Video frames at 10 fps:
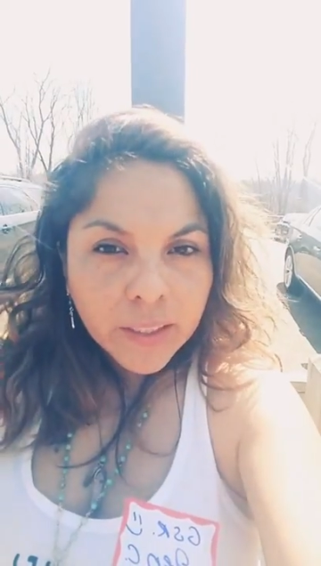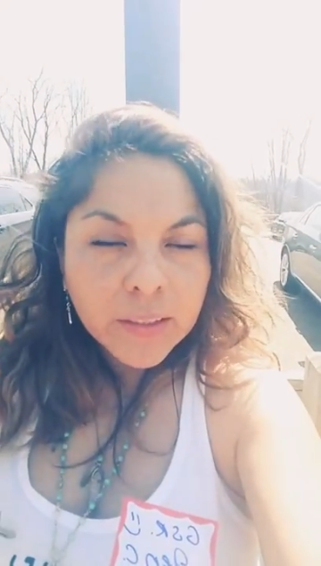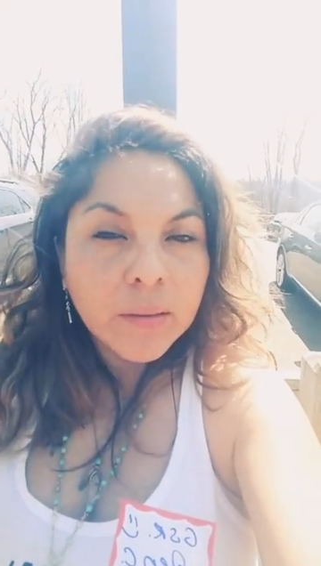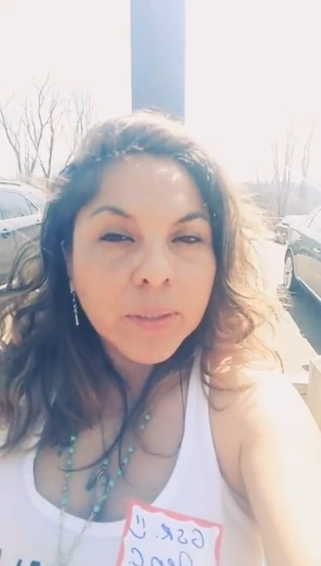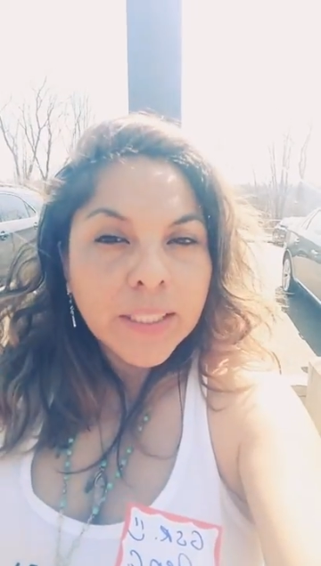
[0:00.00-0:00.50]

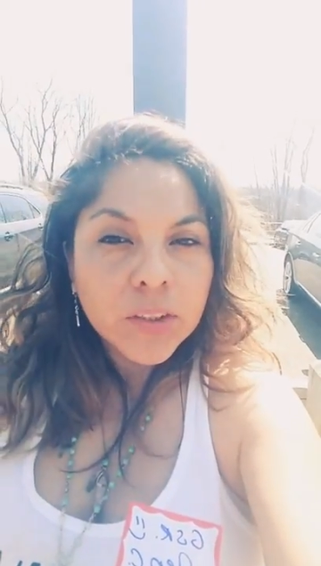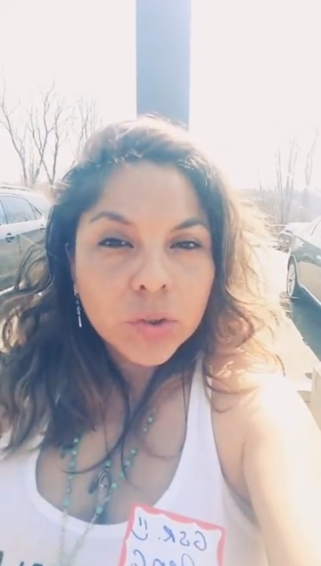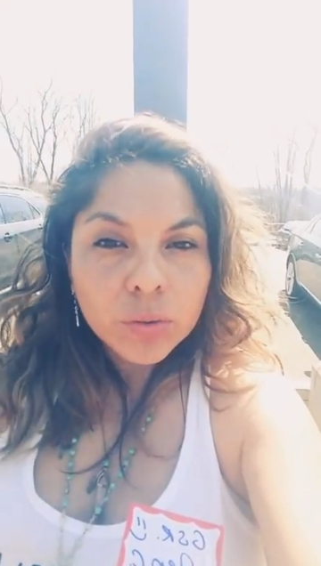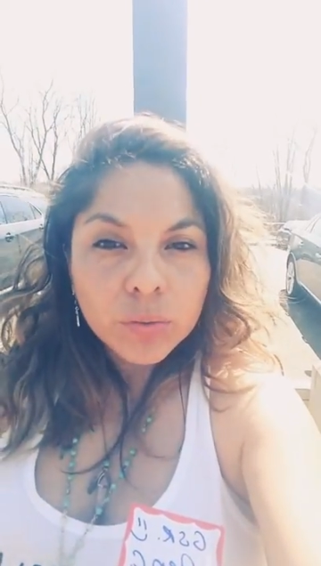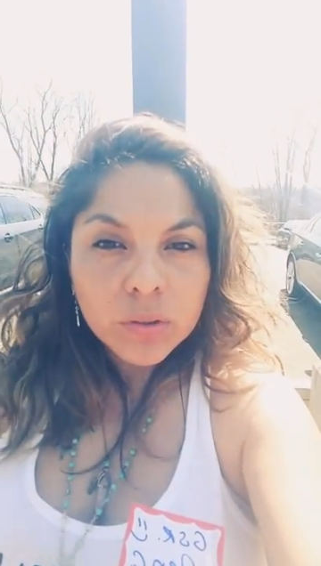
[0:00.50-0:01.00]
And let me ask
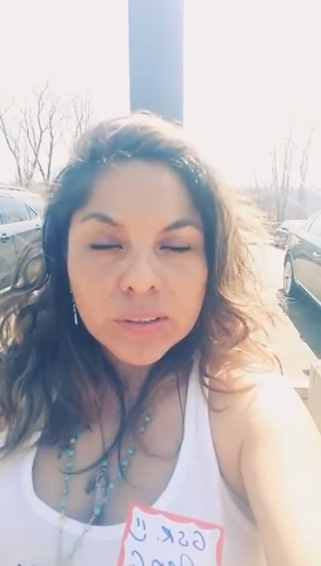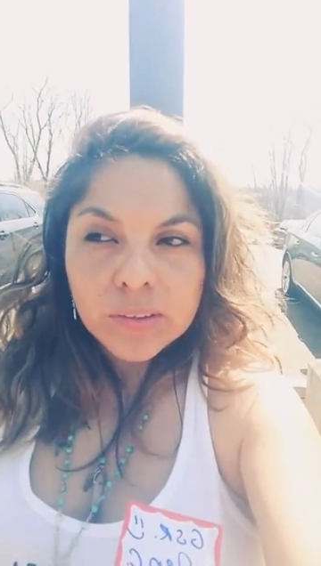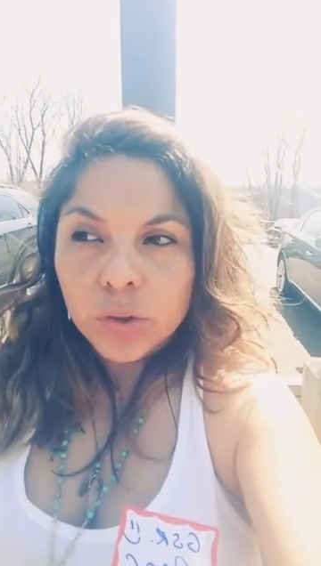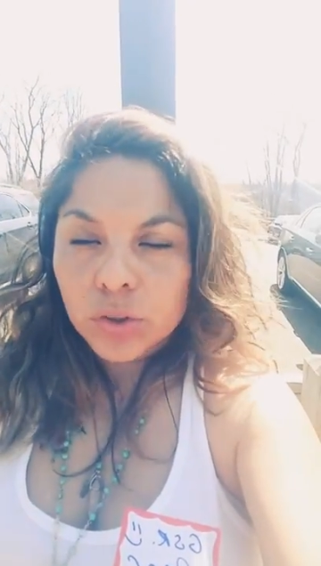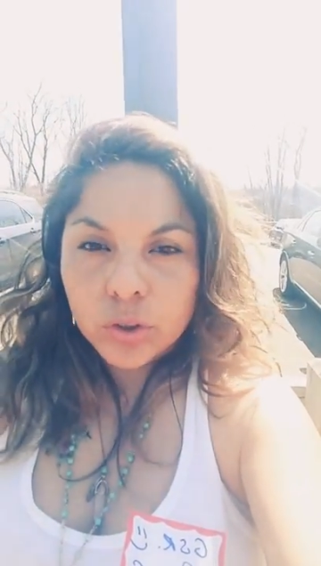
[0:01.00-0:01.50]
you,
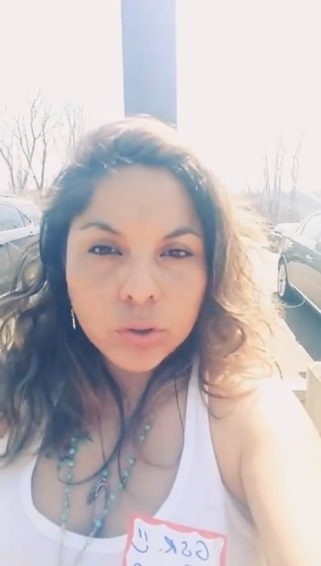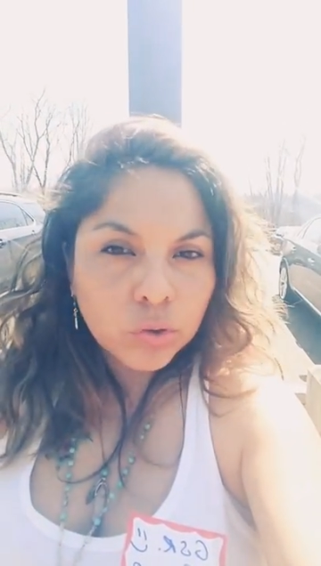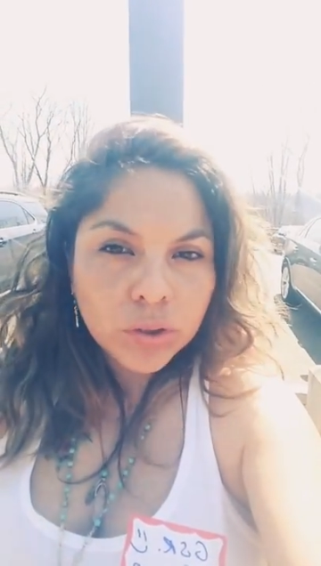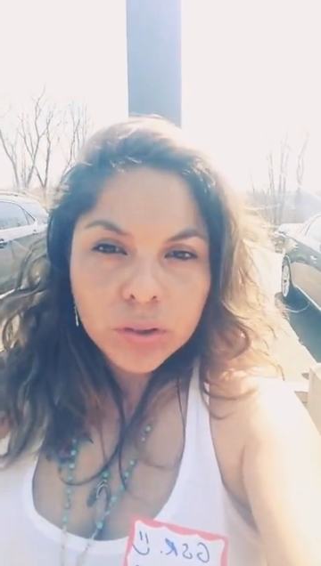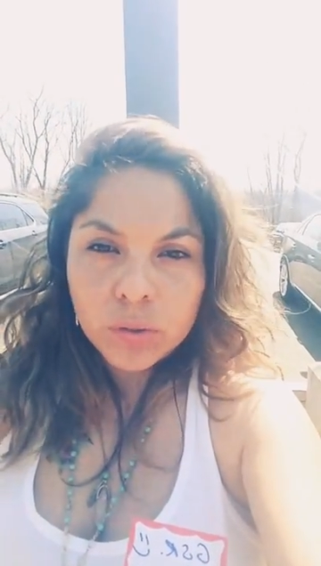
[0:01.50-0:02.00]
your
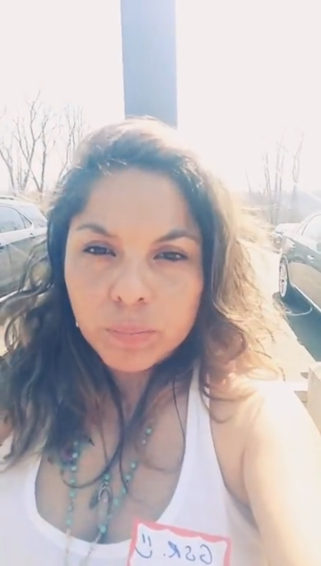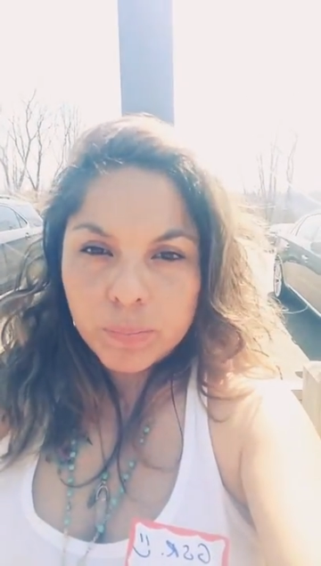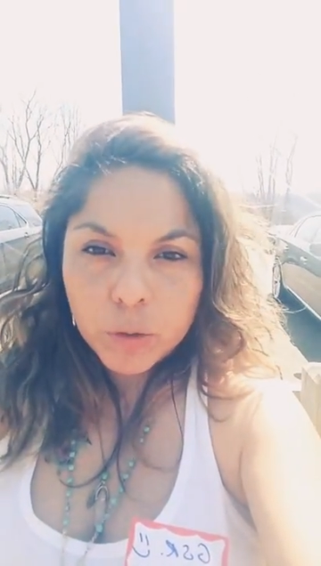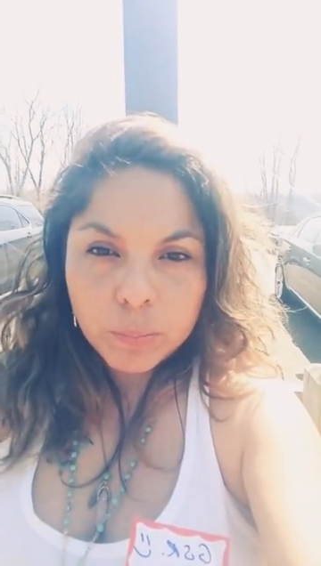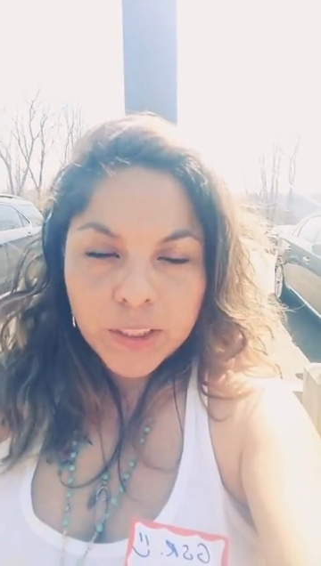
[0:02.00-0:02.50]
children,
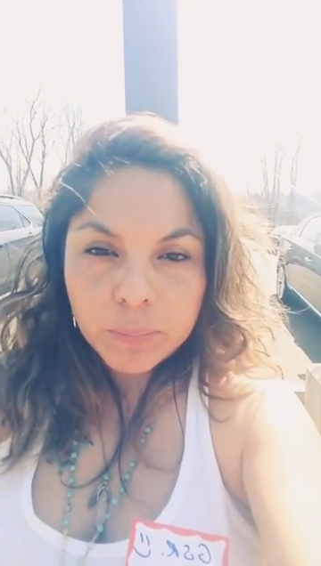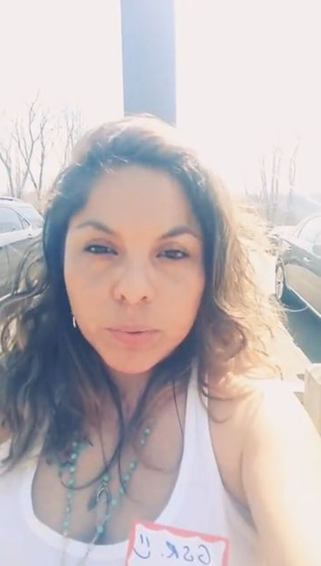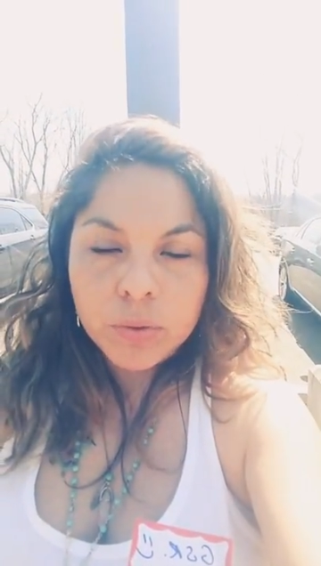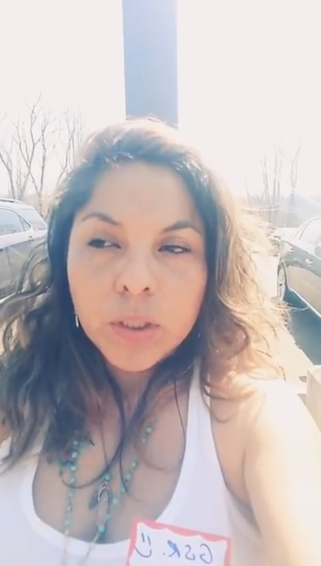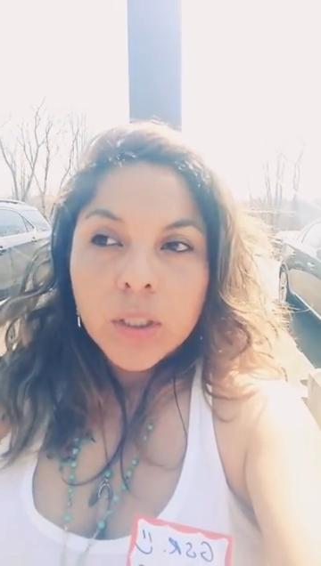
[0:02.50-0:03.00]
your
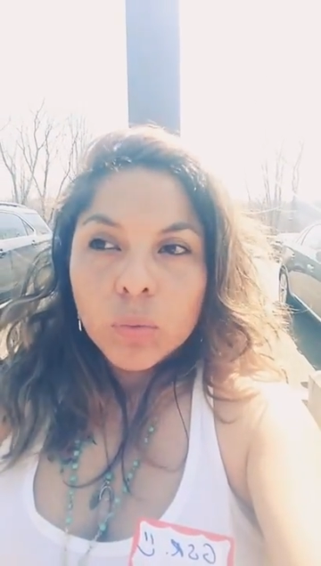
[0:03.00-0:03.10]
people,